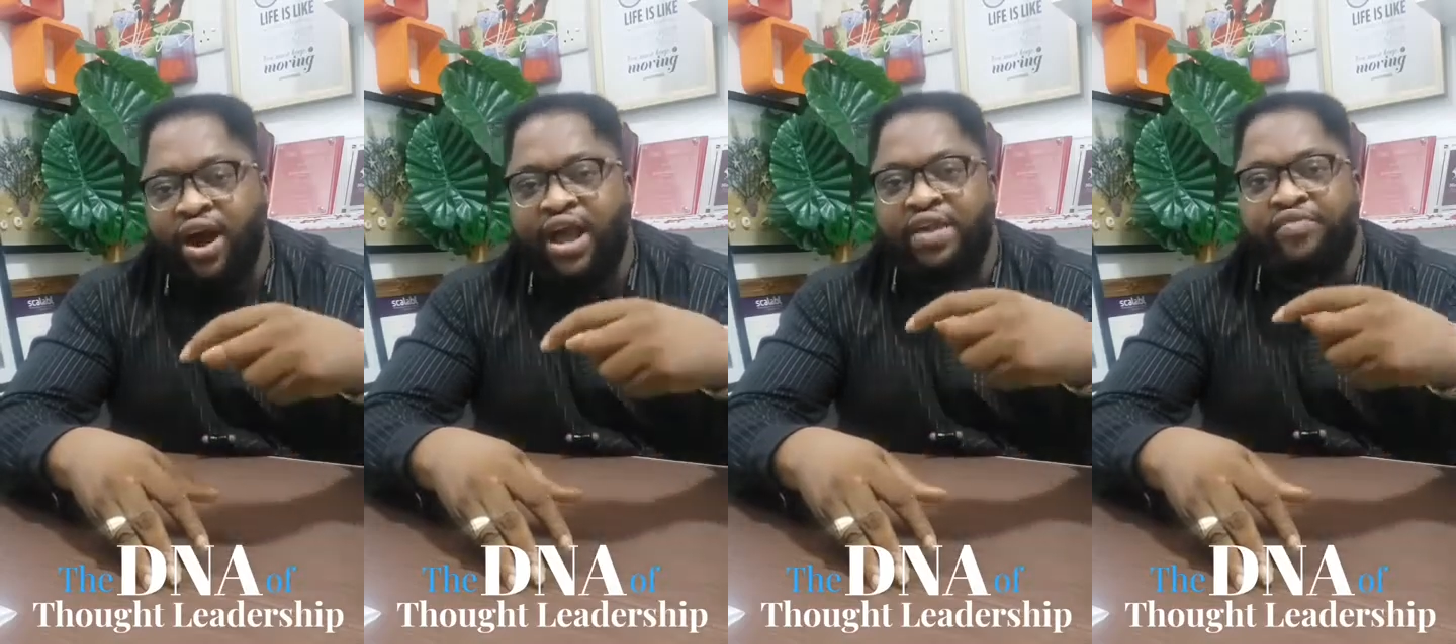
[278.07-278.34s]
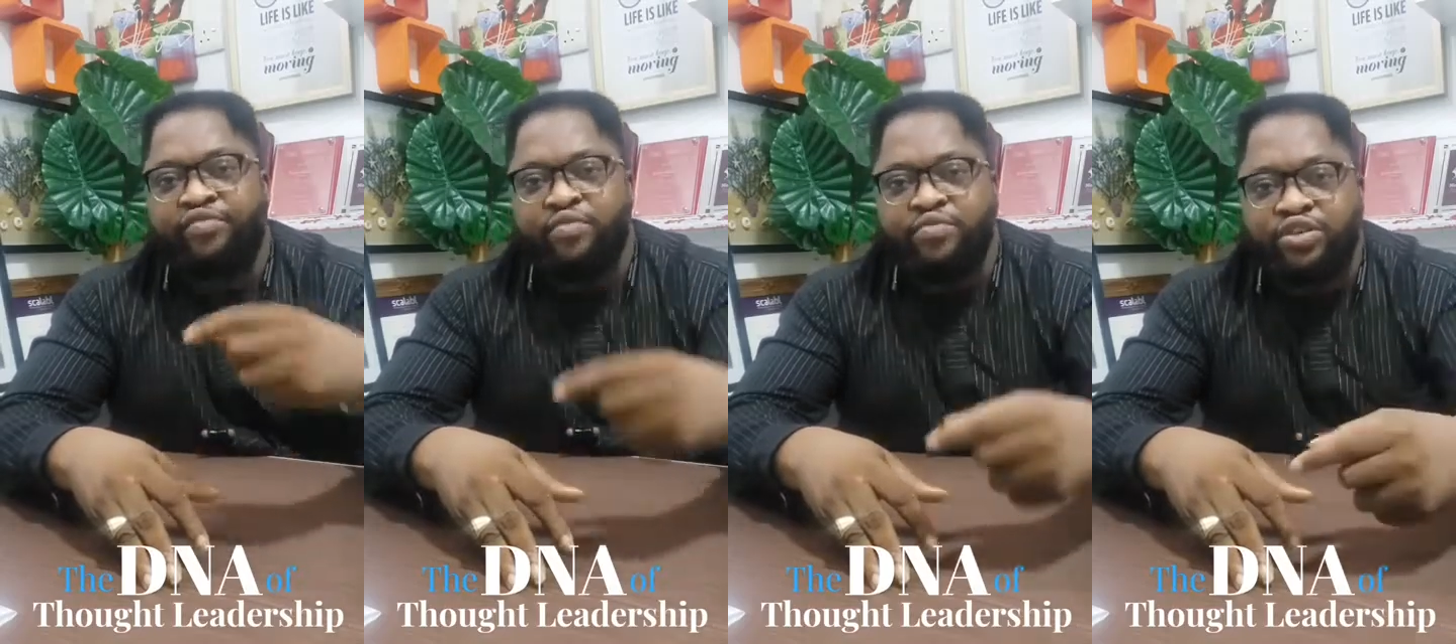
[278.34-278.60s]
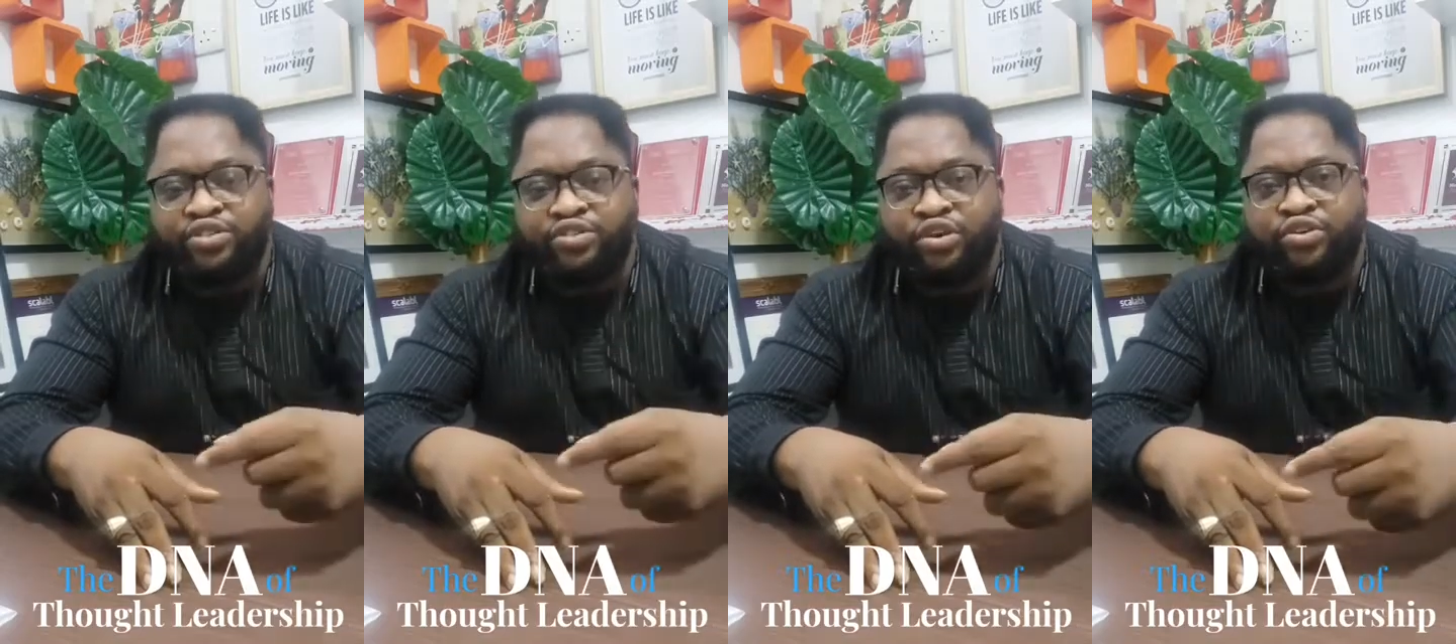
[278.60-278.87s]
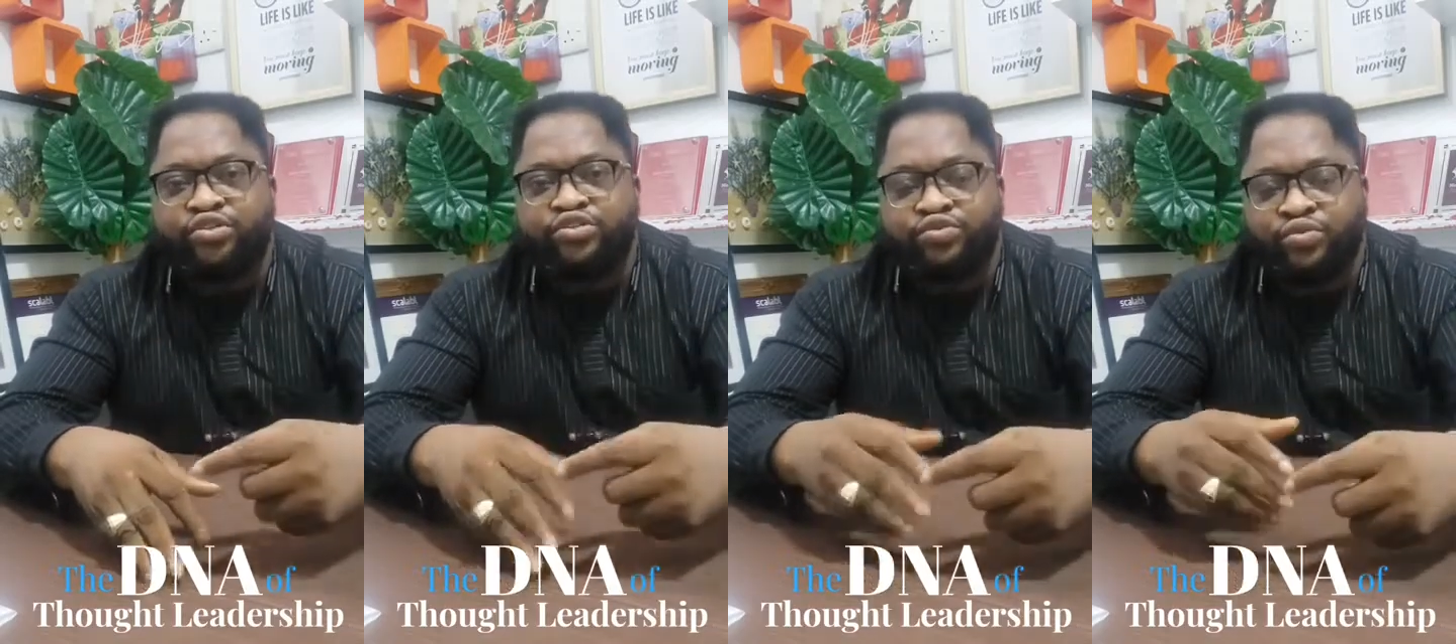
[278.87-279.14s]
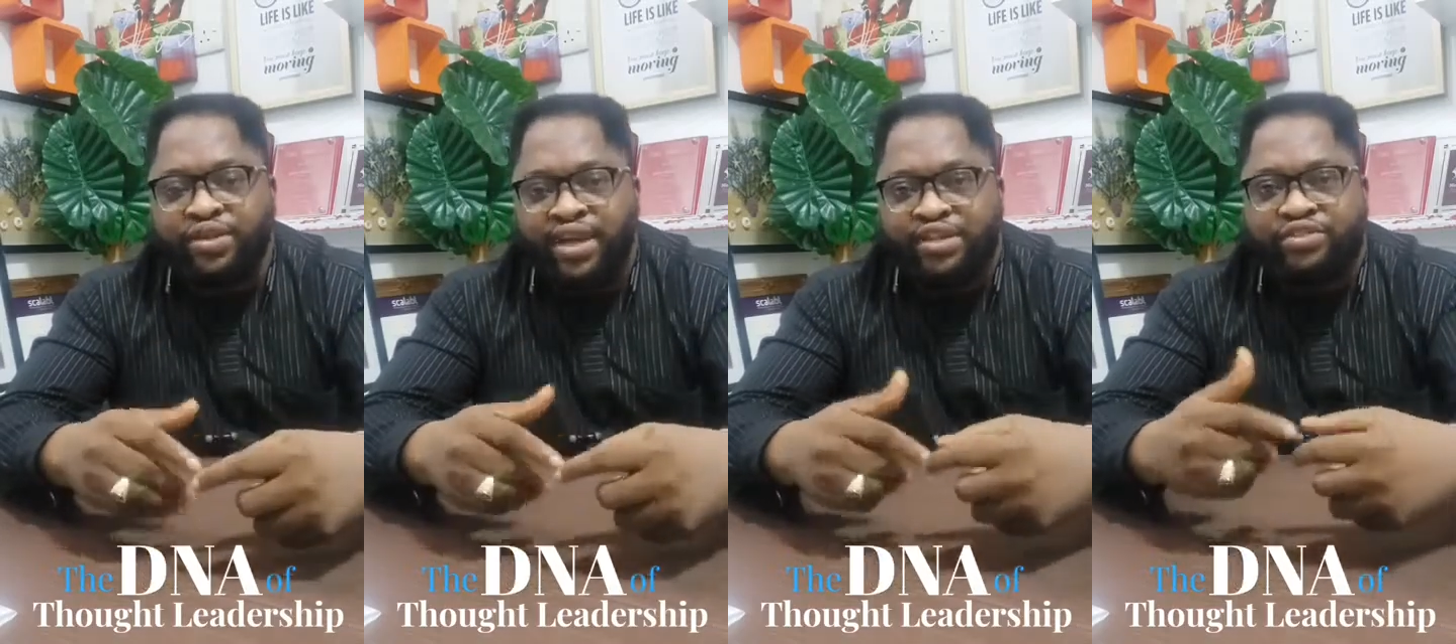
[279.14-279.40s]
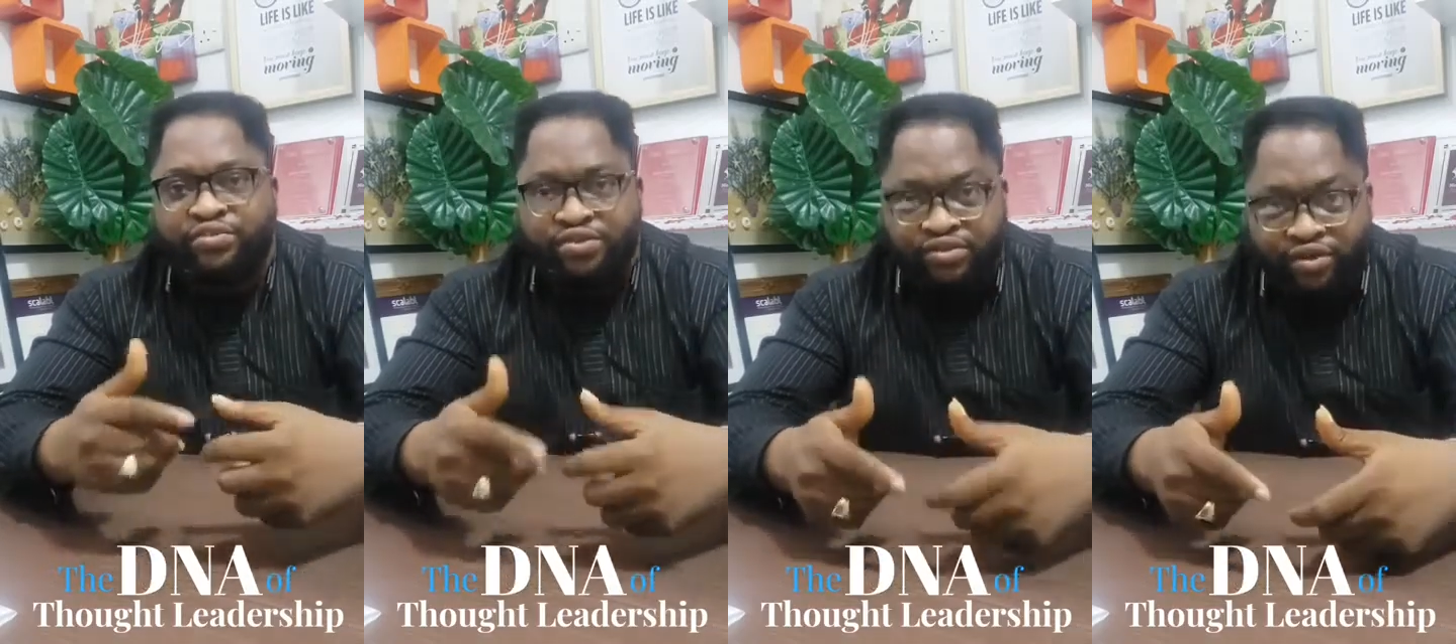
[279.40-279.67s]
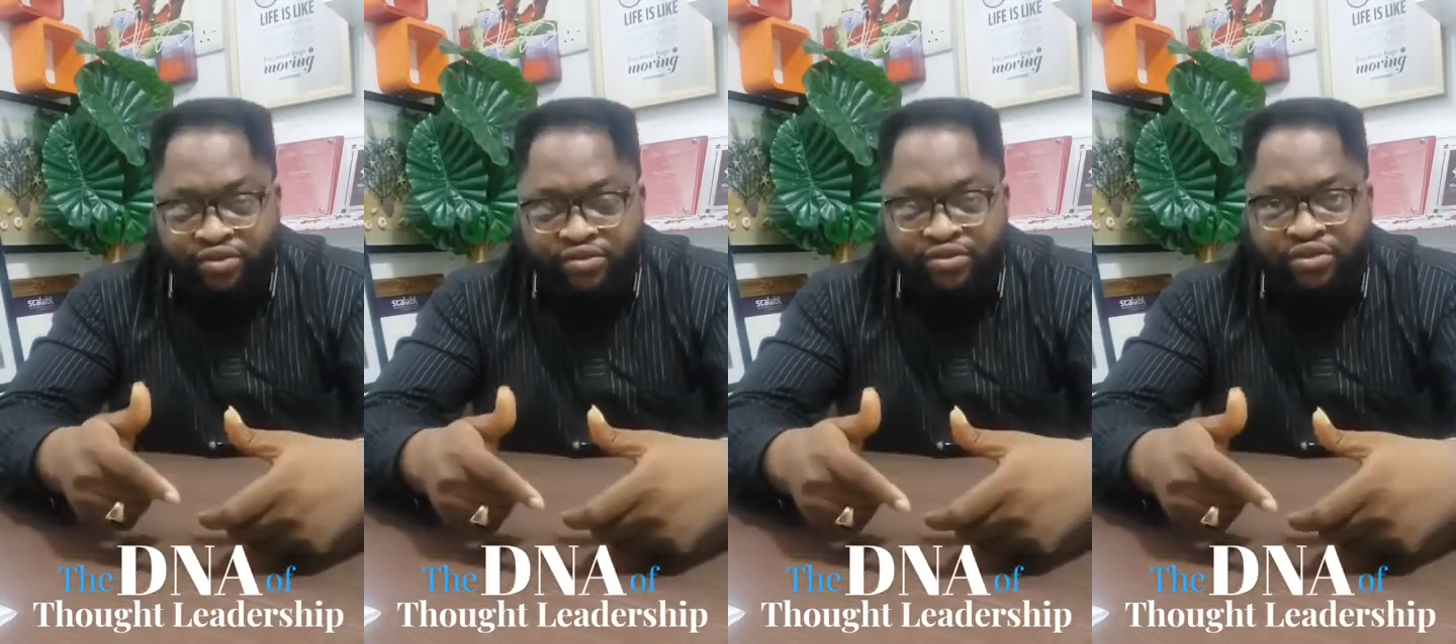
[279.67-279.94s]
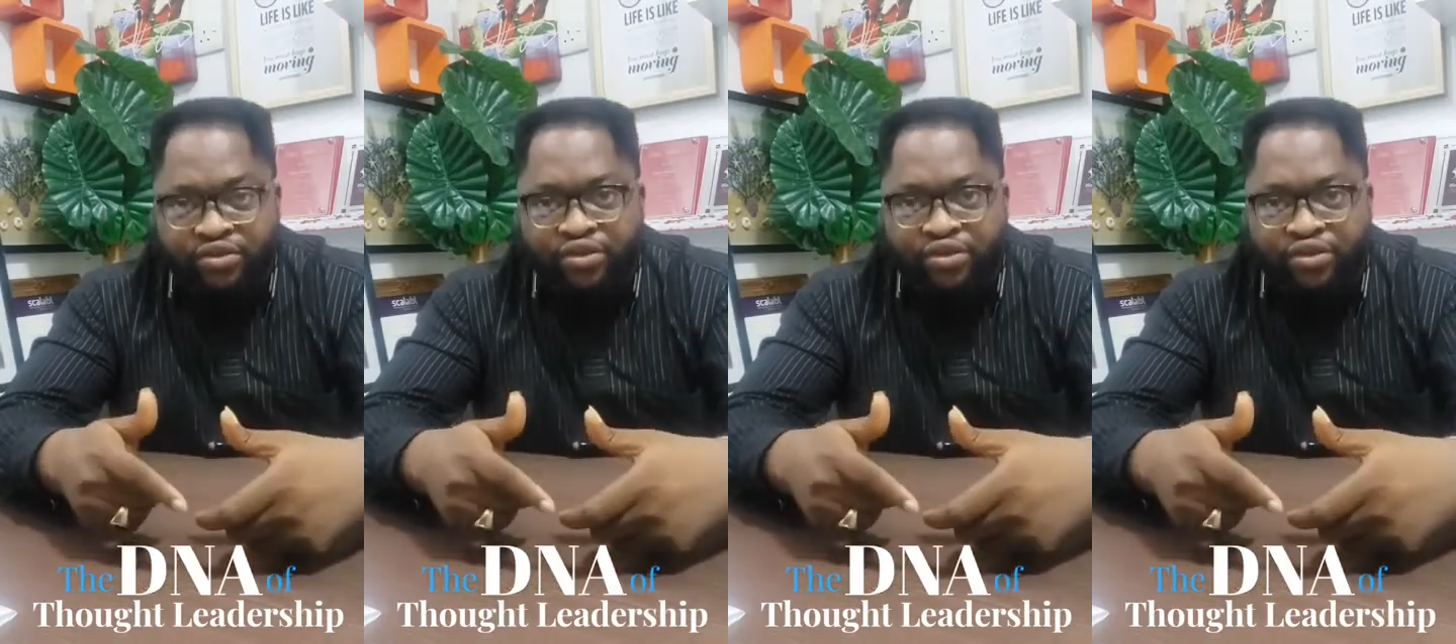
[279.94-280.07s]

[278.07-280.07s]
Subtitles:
information to get results?